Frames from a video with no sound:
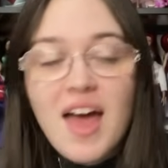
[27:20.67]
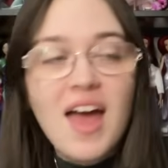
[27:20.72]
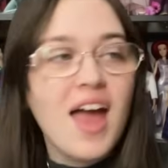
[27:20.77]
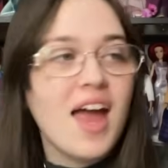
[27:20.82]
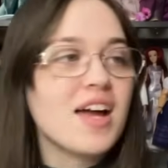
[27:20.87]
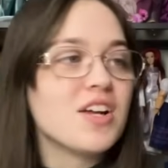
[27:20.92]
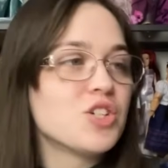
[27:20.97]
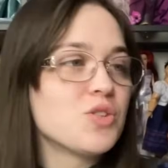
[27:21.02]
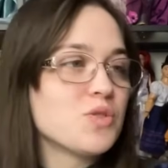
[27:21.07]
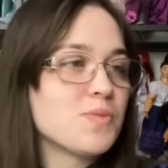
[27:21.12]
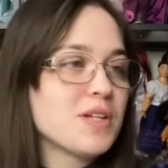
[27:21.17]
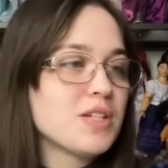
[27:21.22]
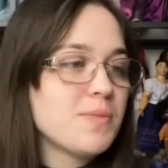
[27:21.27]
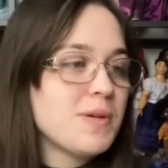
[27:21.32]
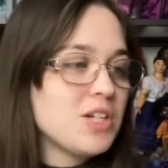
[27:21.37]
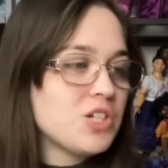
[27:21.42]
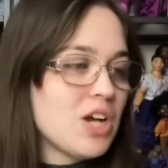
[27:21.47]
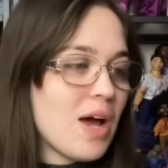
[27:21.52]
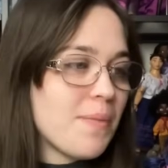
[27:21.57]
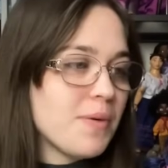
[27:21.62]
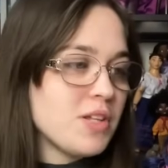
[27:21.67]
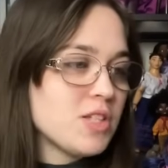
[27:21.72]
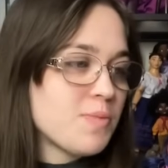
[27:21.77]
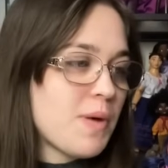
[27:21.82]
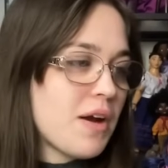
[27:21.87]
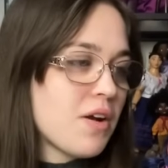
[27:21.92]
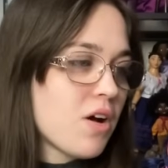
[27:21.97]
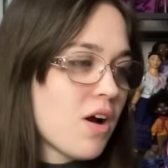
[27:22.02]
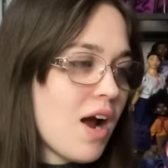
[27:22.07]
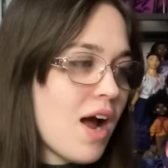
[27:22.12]
And she was meant to be a Japanese
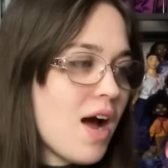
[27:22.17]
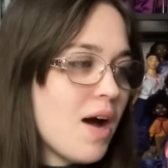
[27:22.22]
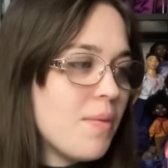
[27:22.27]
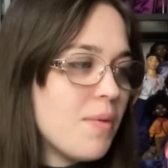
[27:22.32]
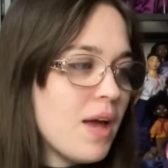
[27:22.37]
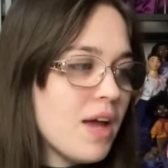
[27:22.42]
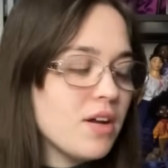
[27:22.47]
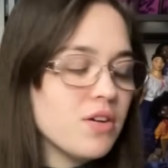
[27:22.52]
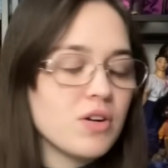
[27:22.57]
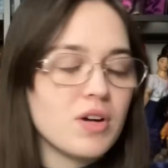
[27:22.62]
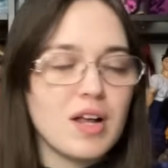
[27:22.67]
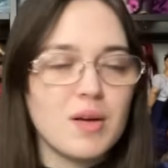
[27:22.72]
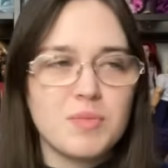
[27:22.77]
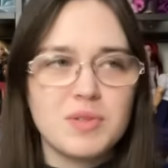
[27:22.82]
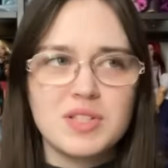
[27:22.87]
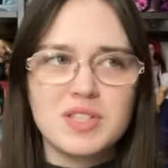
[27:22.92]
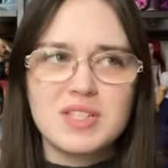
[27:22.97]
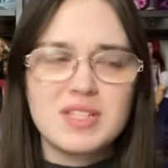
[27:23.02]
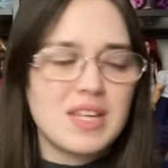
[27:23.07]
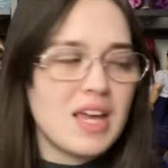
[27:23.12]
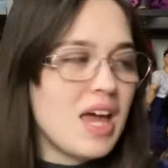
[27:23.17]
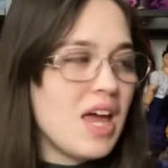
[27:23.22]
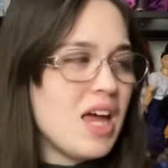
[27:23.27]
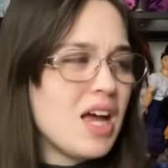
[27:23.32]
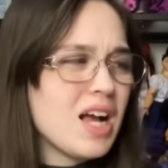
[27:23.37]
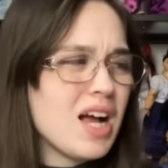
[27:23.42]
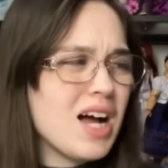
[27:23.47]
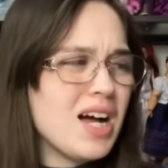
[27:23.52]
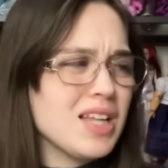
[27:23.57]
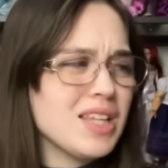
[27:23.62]
spider crab, and her name was
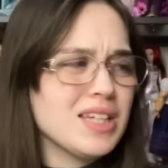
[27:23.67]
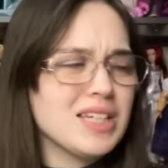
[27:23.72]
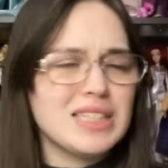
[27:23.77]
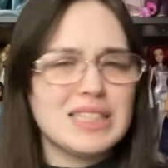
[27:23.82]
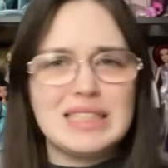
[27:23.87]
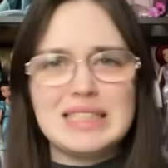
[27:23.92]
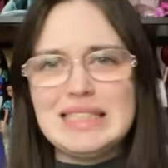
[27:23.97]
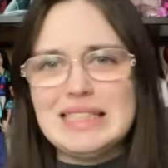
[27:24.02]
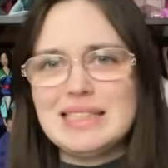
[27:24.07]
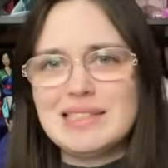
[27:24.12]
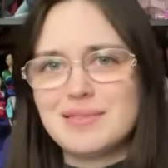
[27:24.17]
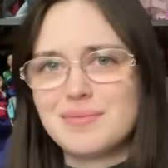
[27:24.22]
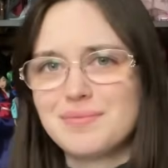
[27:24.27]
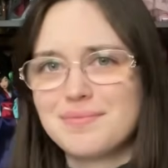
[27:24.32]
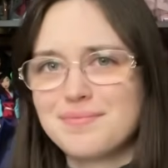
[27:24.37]
Kala, like